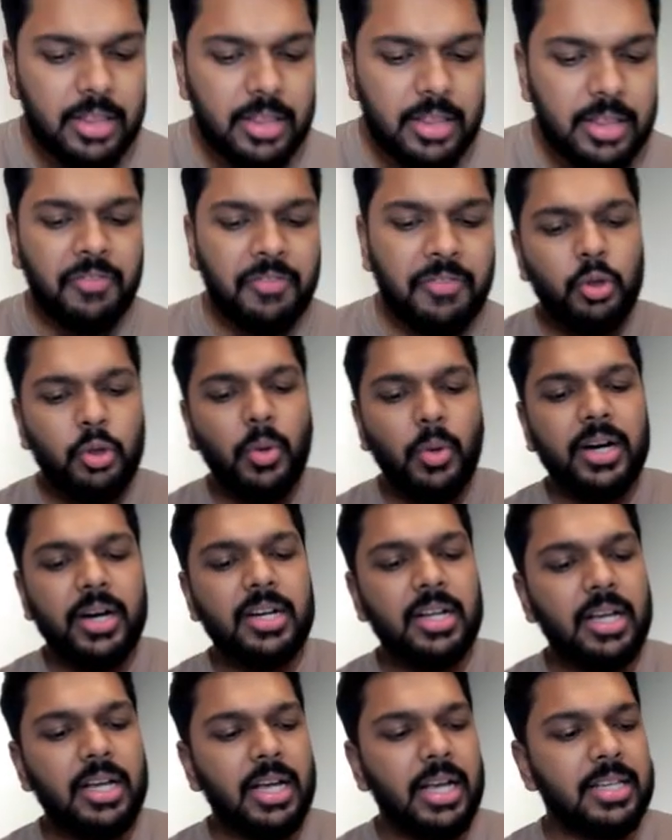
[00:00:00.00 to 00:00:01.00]
fourth
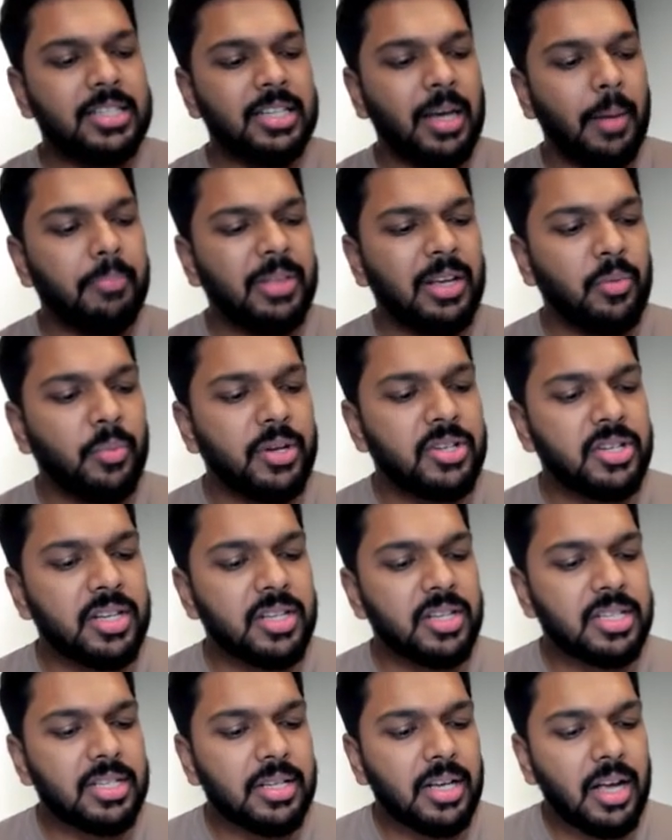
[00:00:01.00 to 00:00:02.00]
one is something which
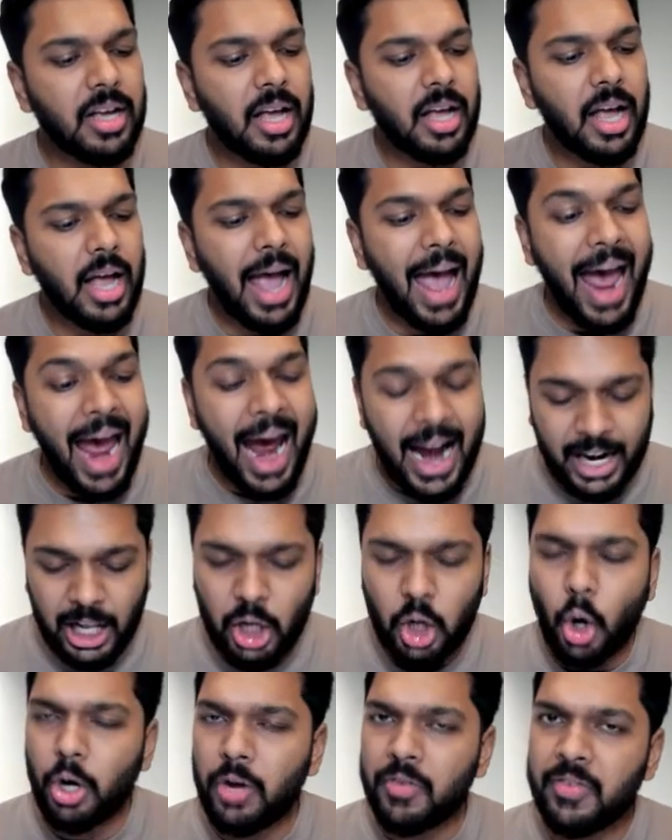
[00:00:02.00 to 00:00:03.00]
is added a
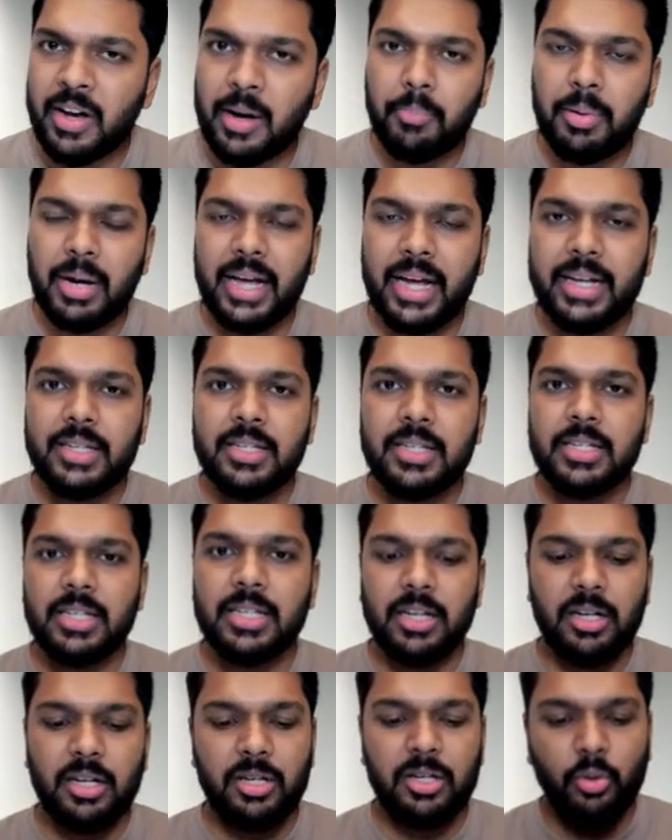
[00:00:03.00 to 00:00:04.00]
lot of compliance
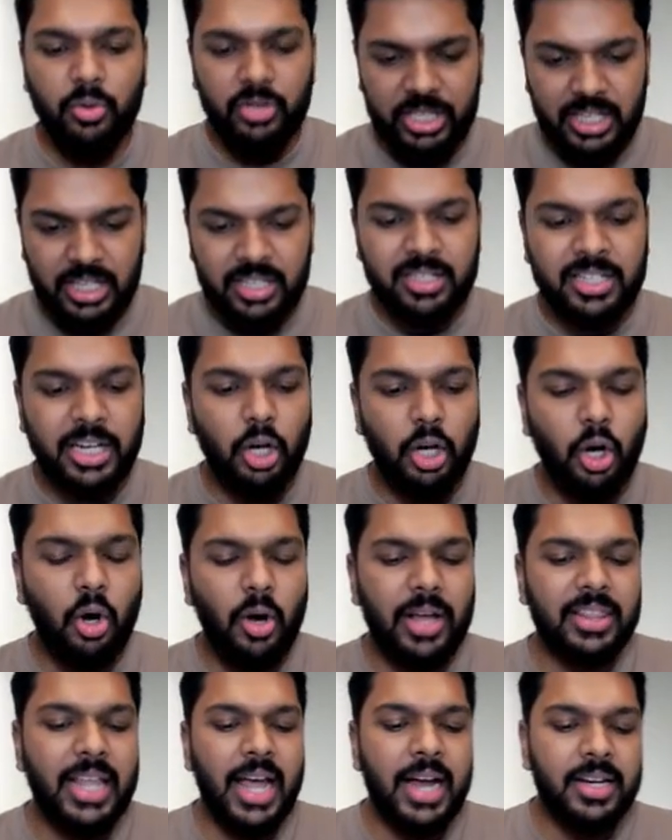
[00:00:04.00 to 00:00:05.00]
to GST law,
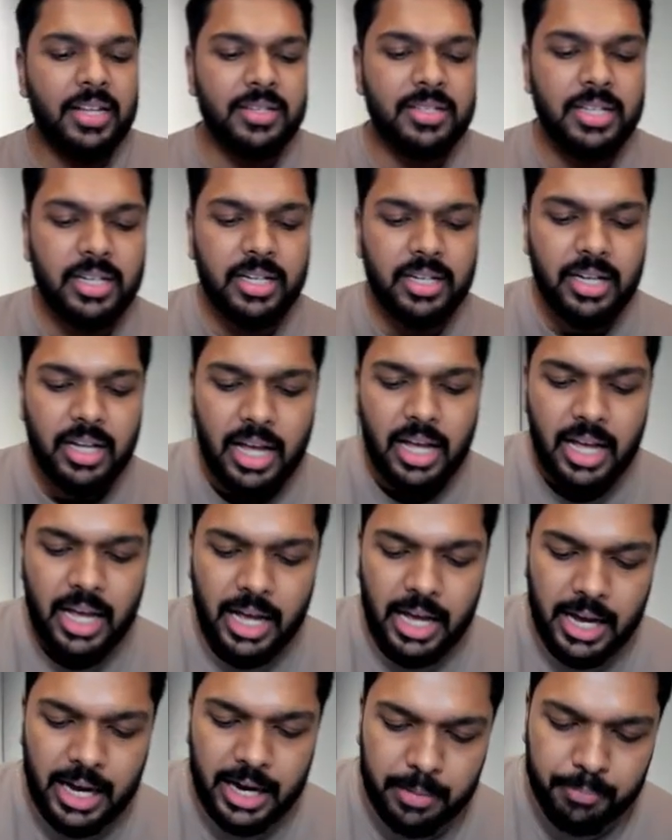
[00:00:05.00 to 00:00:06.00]
and that is the
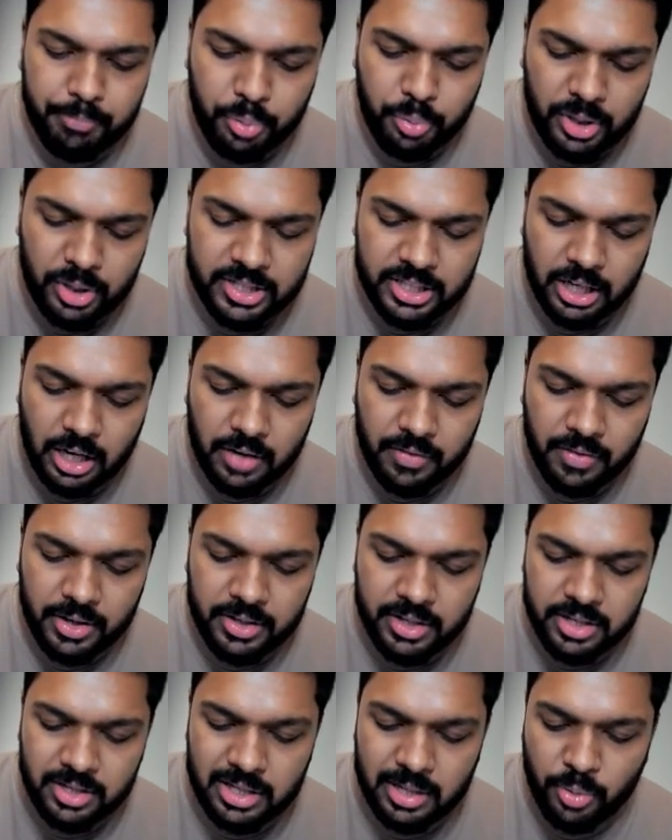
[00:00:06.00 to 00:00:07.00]
input server
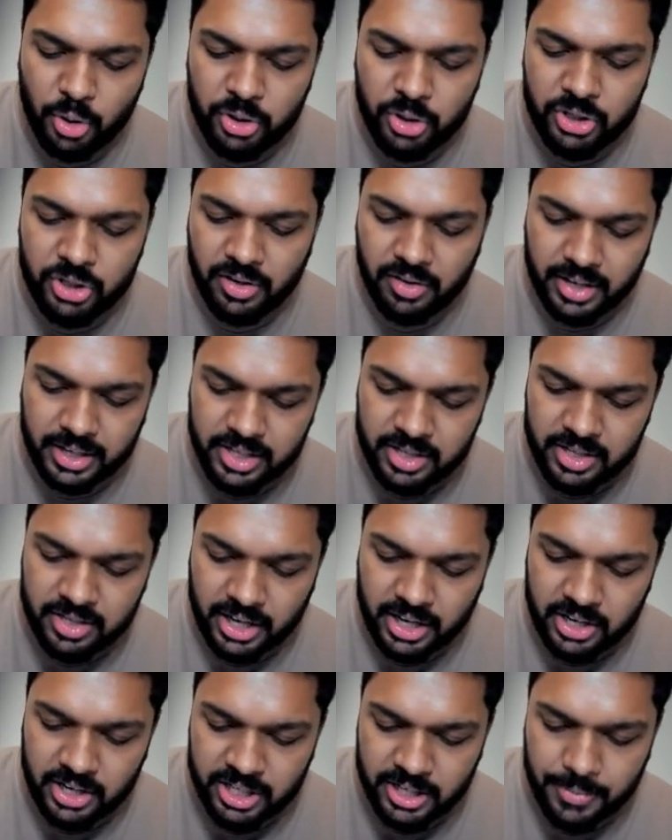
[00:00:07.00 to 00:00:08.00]
distribution
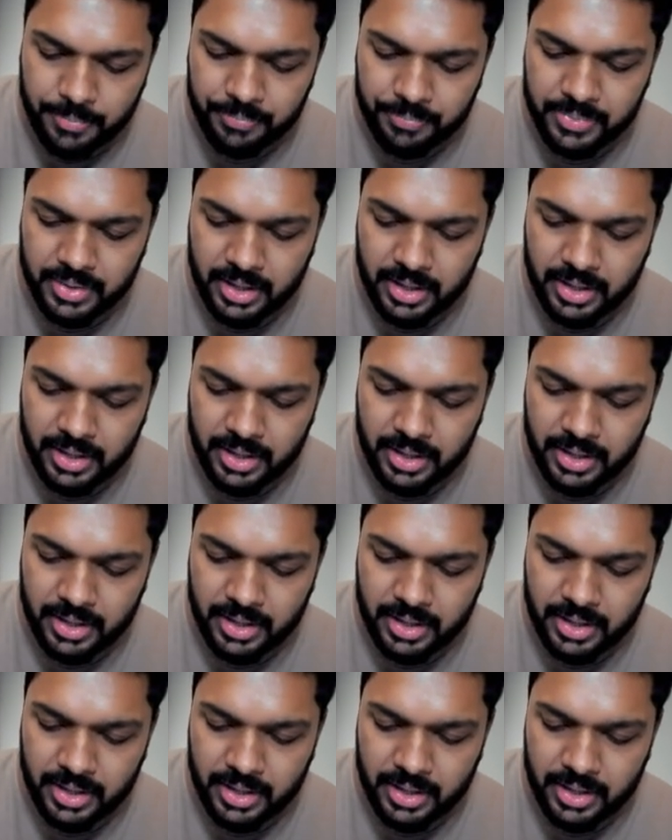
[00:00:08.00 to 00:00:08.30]
registration,